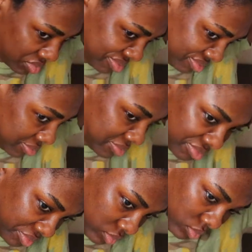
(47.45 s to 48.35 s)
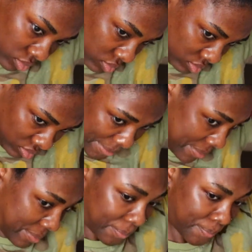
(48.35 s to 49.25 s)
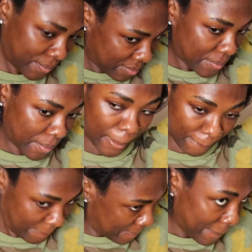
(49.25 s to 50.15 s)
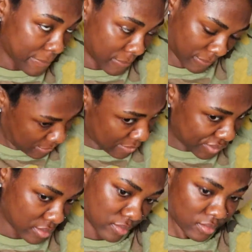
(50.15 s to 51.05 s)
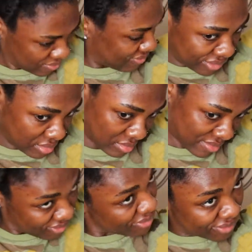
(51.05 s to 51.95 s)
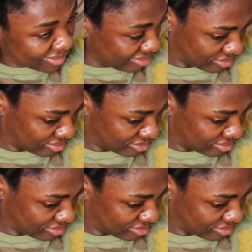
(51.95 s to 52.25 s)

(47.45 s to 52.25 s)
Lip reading: the entire back section moisturized and brushed